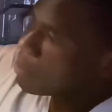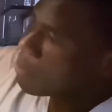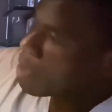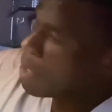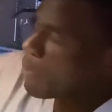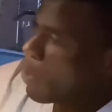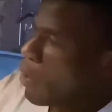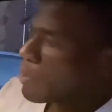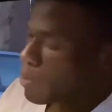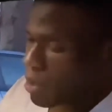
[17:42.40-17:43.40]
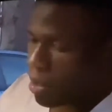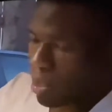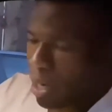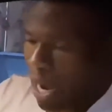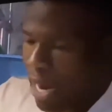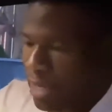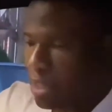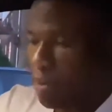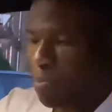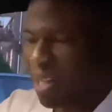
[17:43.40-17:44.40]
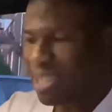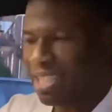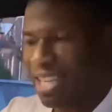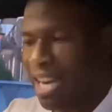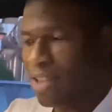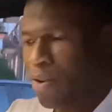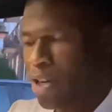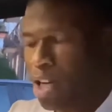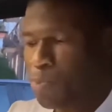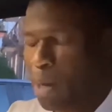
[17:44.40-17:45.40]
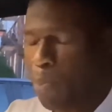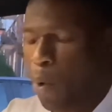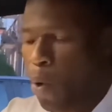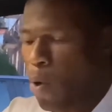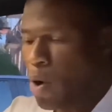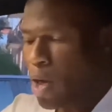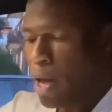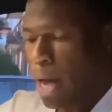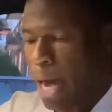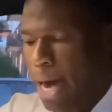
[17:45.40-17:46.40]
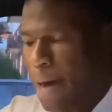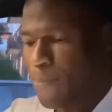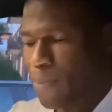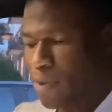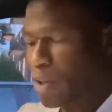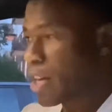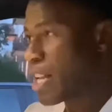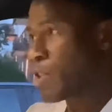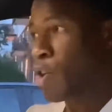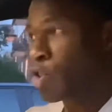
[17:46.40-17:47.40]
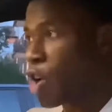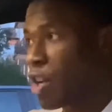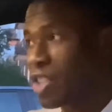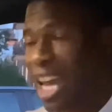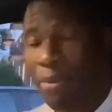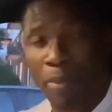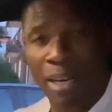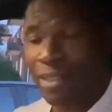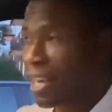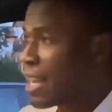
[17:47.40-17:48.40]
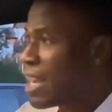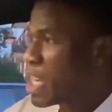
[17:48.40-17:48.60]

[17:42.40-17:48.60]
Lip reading: clip it on, and plug this into a USB port, and you've got charging capability.